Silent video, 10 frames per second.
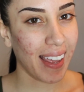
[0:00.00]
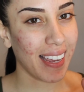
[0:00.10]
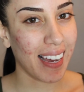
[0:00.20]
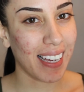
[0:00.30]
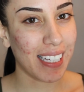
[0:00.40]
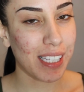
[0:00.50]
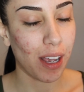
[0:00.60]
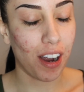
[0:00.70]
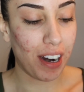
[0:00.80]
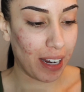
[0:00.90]
Hey
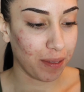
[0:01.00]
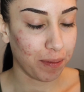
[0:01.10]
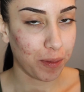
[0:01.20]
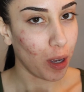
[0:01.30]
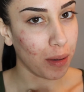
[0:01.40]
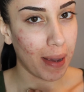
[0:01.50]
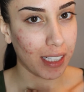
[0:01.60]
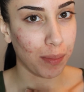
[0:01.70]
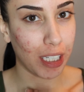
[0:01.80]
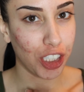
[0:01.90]
guys, alright, welcome
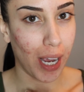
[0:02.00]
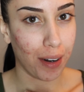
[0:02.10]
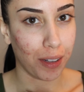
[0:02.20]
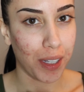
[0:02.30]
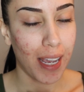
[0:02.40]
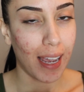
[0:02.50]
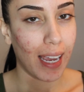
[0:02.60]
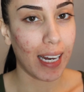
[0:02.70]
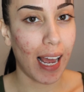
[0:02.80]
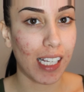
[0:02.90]
back to my channel.
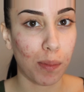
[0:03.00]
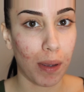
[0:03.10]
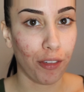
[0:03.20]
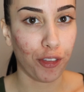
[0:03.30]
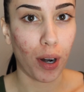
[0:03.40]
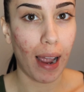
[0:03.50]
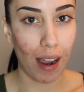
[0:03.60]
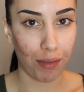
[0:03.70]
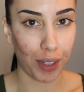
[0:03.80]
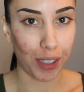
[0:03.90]
It has been
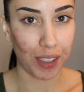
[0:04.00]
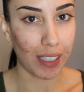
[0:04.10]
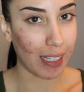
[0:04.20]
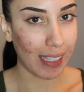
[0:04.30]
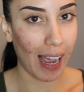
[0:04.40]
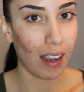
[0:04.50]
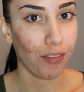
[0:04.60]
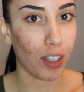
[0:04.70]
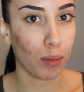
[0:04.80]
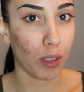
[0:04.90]
forever since
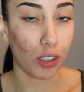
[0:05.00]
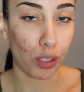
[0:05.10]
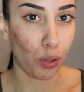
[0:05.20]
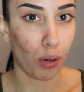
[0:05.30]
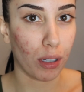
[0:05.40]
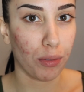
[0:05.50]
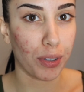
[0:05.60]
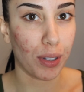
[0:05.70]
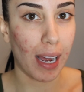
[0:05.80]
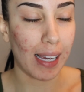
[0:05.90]
I filmed a tutorial
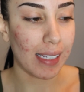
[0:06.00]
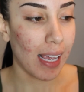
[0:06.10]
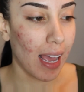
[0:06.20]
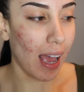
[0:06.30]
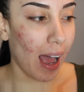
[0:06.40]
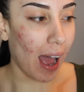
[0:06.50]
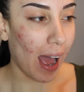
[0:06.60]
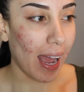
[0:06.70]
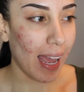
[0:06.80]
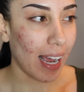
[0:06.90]
for you guys.
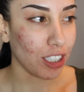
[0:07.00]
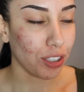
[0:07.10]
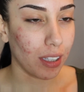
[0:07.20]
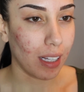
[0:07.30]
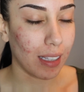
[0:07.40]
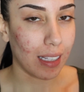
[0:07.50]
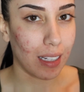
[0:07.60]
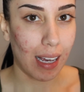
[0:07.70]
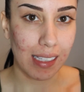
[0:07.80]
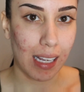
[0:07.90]
I actually think
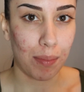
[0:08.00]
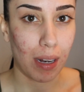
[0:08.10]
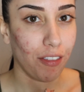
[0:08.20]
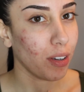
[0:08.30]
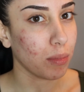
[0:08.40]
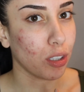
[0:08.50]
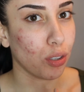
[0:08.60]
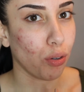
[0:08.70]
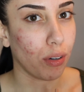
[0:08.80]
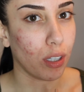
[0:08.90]
that the last time that I filmed a
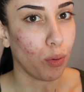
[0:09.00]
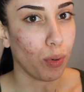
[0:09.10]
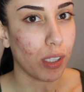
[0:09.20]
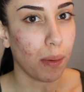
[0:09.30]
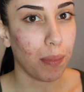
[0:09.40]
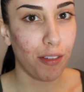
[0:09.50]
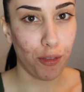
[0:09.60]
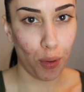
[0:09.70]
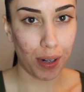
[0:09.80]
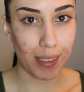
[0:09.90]
tutorial was
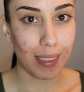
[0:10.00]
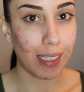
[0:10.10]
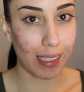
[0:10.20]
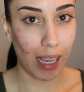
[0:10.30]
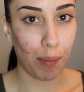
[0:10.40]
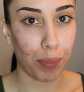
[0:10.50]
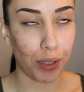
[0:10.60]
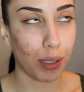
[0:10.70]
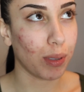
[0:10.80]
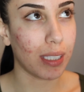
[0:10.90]
before
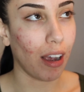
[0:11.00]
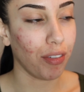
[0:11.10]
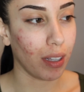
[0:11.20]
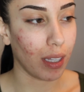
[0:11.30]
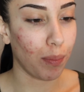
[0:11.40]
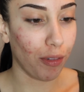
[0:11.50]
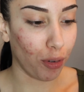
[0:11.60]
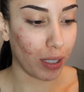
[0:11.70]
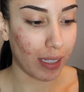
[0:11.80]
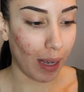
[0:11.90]
December. It was definitely
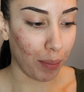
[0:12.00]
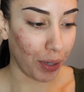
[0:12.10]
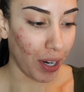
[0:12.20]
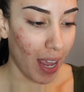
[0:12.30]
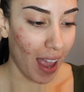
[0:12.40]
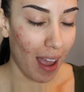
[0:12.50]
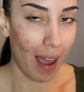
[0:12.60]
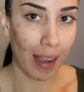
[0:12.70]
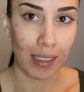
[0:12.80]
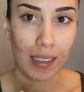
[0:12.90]
before December.
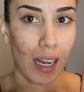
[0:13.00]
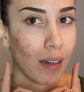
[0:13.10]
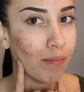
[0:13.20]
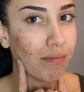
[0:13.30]
And